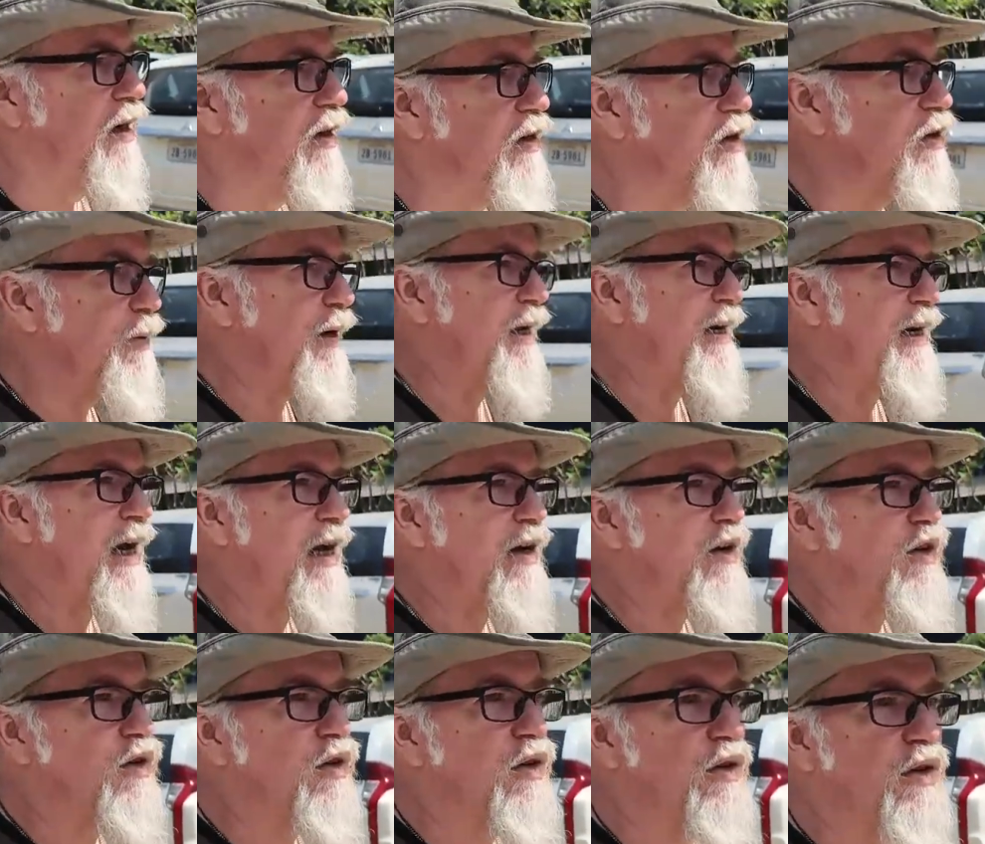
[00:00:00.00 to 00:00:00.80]
So my
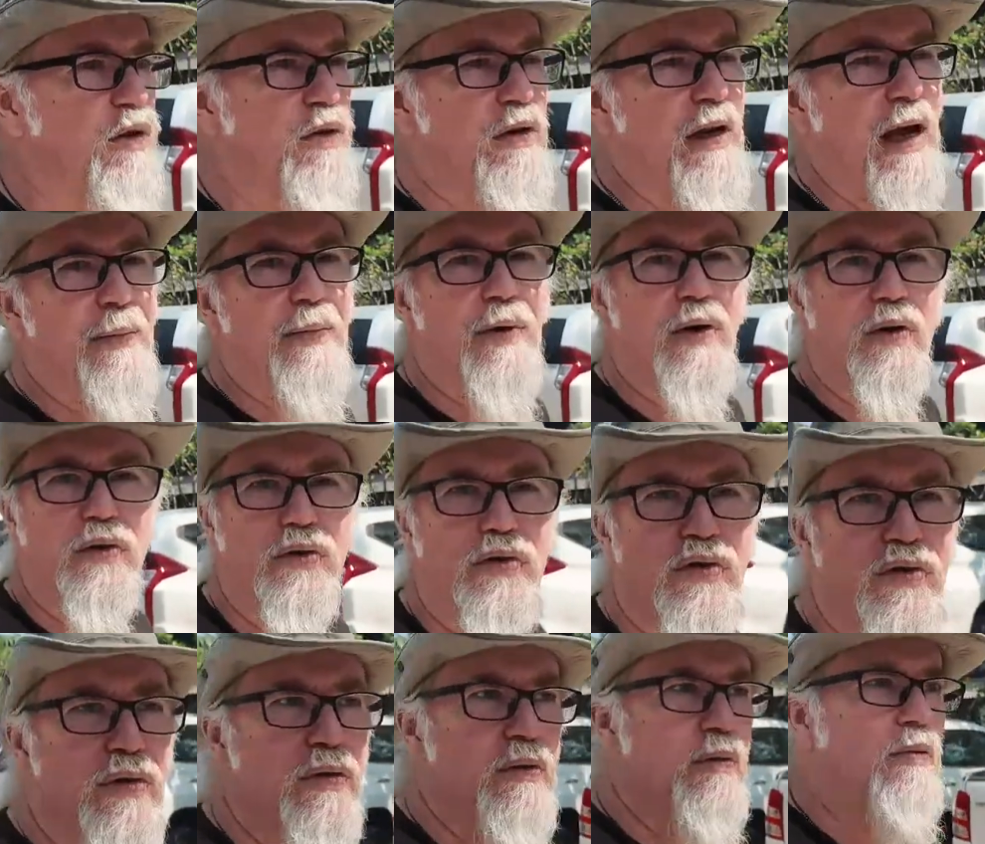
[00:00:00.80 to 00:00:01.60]
dad used to do demos
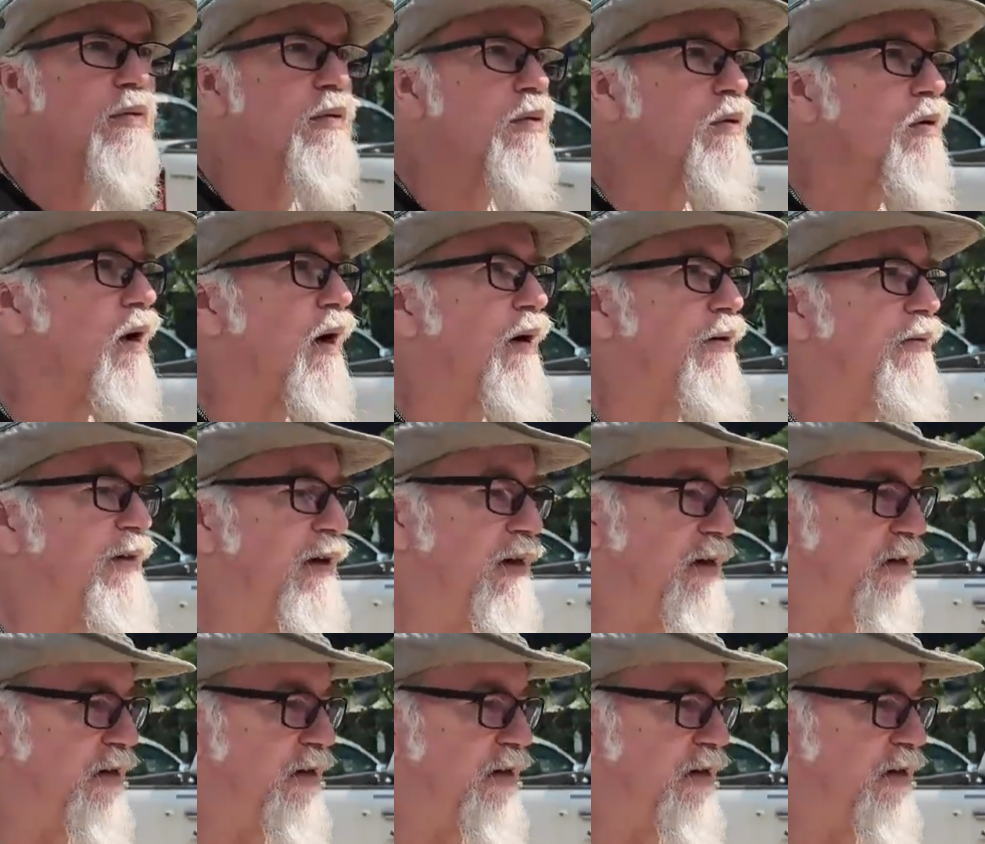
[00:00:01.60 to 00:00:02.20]
of